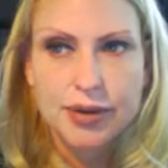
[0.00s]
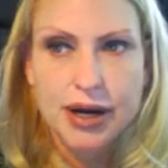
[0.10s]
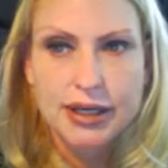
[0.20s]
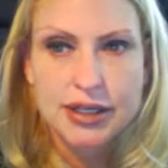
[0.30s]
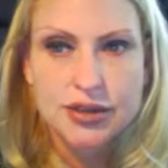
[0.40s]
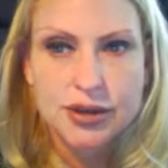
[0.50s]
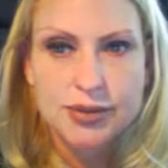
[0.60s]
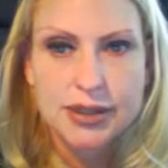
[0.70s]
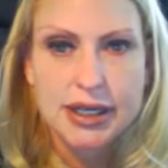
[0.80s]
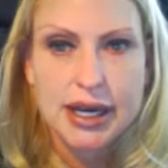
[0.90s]
product
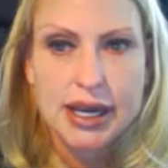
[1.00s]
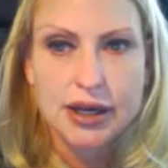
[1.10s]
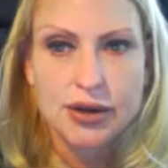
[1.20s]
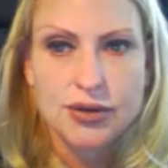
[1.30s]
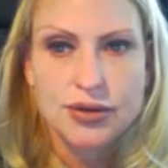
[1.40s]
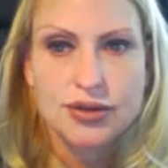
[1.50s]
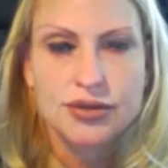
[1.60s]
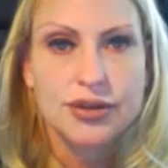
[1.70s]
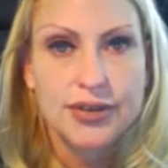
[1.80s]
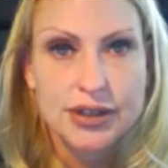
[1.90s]
description, it goes through
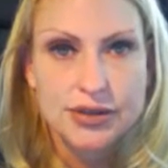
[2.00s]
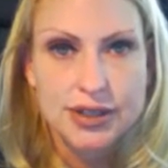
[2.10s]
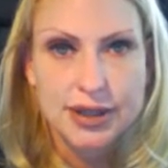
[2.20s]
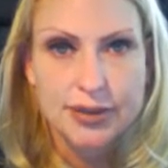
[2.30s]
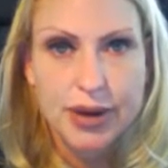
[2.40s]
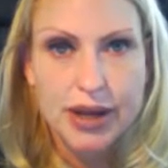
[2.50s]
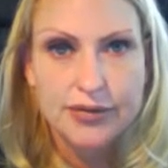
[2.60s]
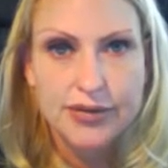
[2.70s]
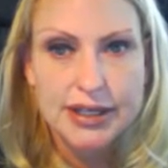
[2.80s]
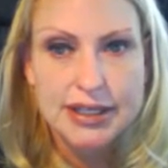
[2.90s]
the features and the
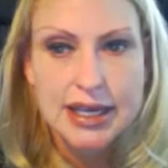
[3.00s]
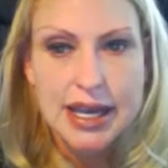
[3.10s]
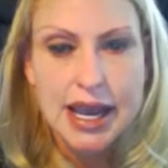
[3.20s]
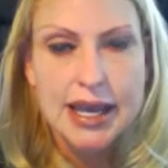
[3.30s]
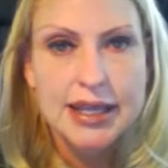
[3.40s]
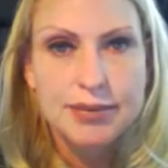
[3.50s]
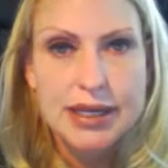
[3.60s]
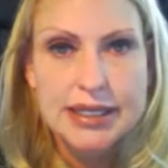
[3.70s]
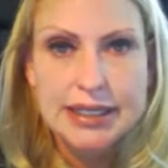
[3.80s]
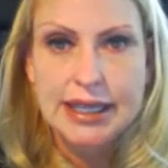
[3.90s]
benefits, and they
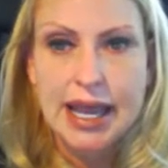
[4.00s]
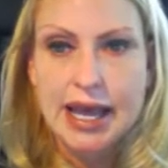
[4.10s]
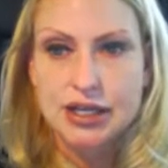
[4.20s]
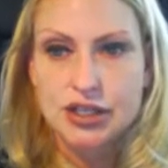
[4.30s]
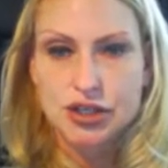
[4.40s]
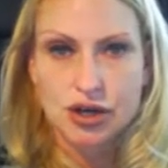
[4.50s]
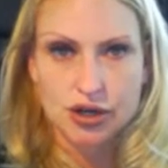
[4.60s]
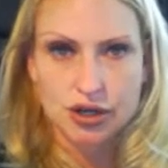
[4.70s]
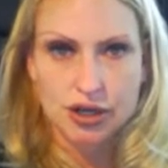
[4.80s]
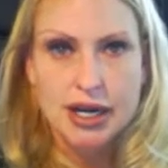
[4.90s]
basically had a
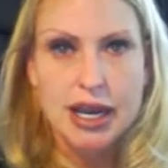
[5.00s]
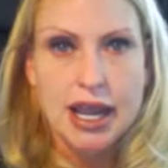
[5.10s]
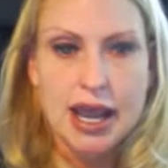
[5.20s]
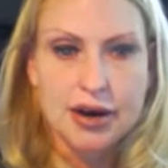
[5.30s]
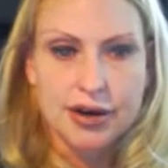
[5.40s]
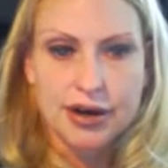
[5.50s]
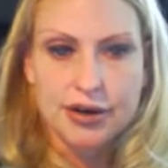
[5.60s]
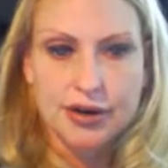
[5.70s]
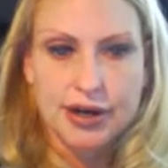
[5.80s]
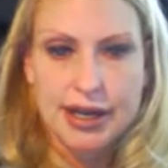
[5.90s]
chart
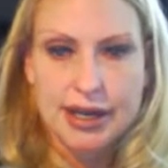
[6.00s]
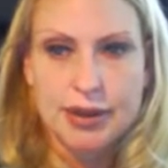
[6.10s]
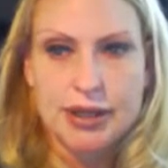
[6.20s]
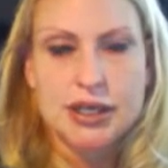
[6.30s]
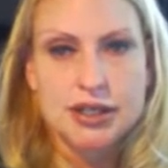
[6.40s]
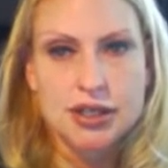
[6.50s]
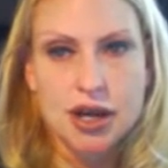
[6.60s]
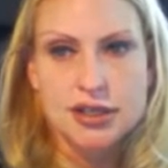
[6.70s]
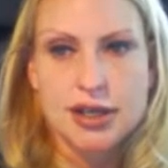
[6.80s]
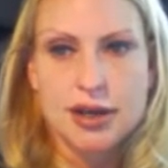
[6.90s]
or an image, and it
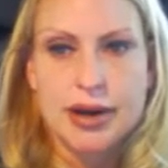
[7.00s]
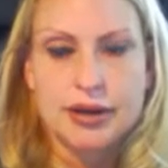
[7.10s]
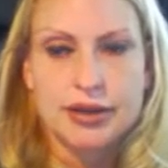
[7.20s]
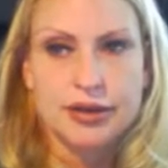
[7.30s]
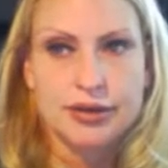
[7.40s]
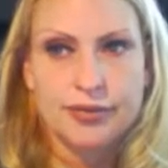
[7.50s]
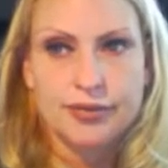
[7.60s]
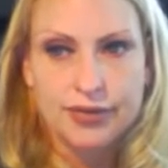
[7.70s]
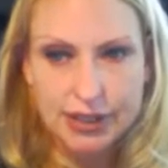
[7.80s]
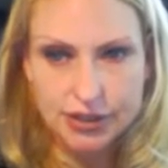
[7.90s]
talks about their
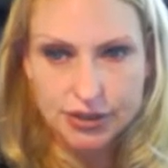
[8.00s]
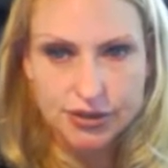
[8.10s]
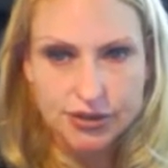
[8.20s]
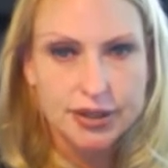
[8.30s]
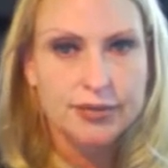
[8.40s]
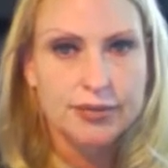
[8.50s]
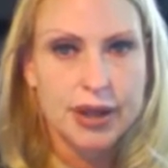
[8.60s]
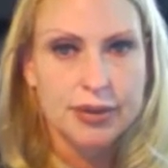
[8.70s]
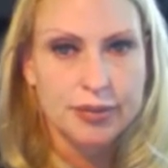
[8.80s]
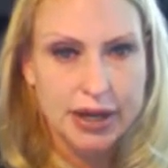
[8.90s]
features
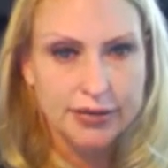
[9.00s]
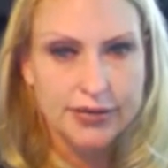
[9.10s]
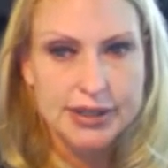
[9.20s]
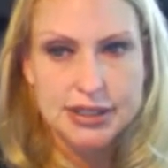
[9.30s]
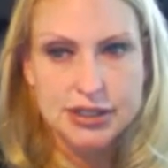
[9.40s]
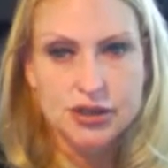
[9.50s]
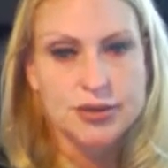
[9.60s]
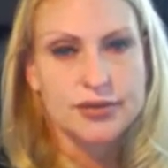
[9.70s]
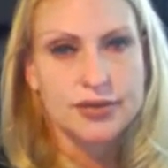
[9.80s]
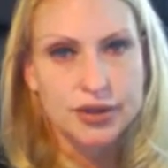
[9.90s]
and benefits in terms
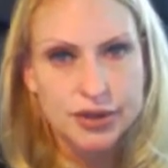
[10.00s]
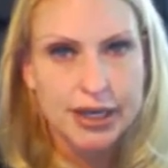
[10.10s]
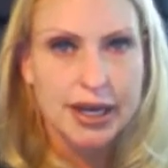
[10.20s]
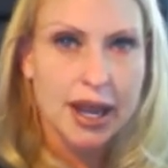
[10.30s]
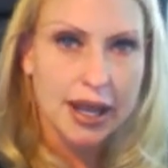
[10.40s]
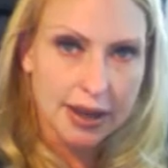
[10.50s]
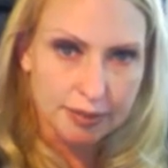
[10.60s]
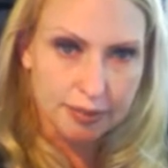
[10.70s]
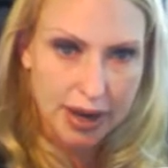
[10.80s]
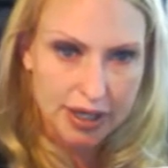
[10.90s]
of learning
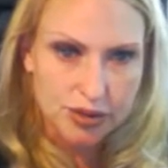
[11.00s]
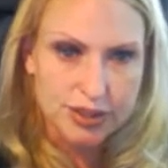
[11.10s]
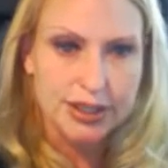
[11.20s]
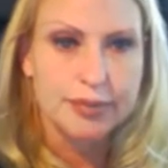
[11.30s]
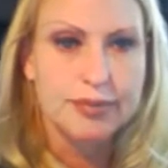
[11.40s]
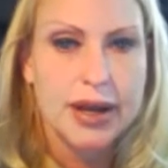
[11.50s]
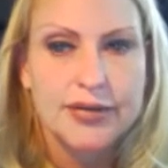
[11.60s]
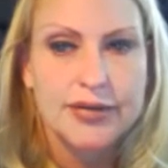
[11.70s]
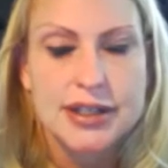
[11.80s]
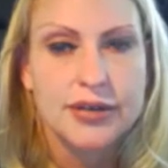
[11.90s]
modules and the
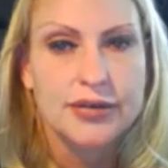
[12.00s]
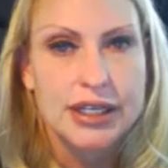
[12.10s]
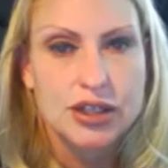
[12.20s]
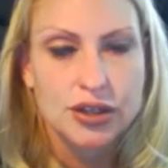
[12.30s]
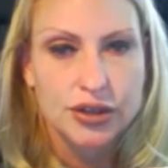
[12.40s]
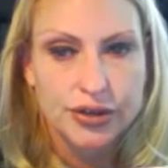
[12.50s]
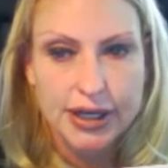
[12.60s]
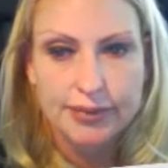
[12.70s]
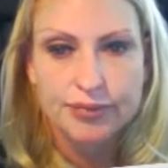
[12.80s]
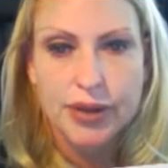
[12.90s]
benefits of each learning